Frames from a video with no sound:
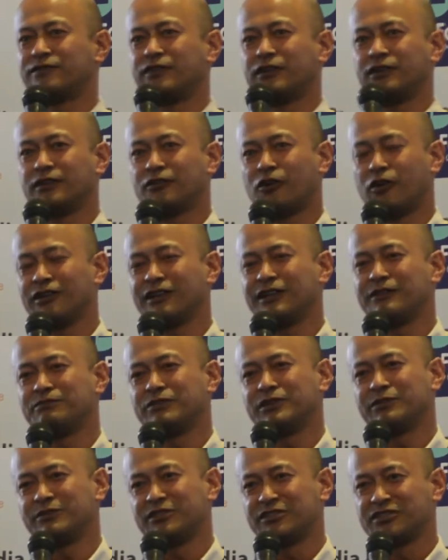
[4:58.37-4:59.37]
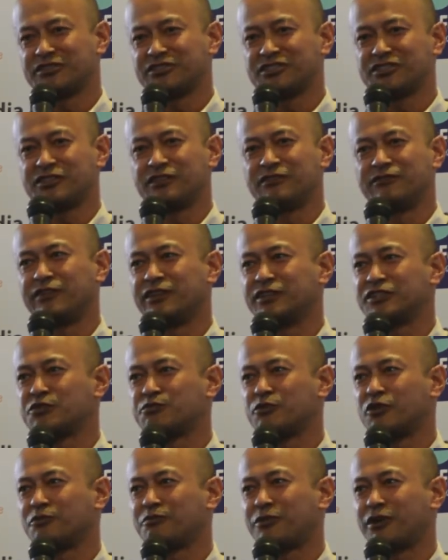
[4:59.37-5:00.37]
online payments is still a very
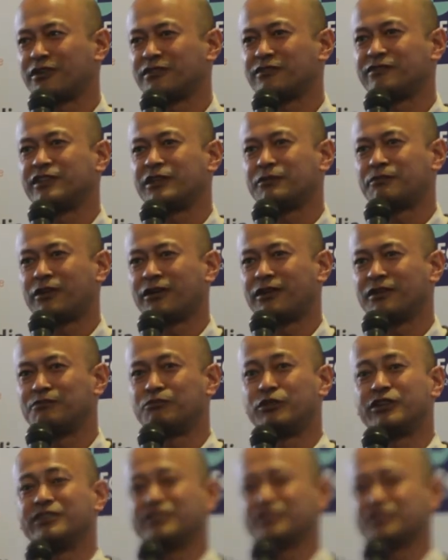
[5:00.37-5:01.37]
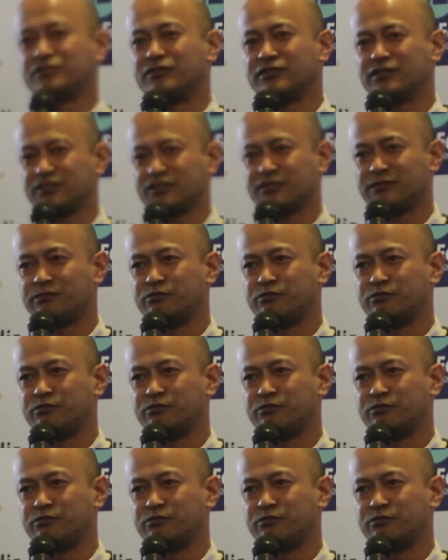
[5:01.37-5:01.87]
small part of Nepal, but it's a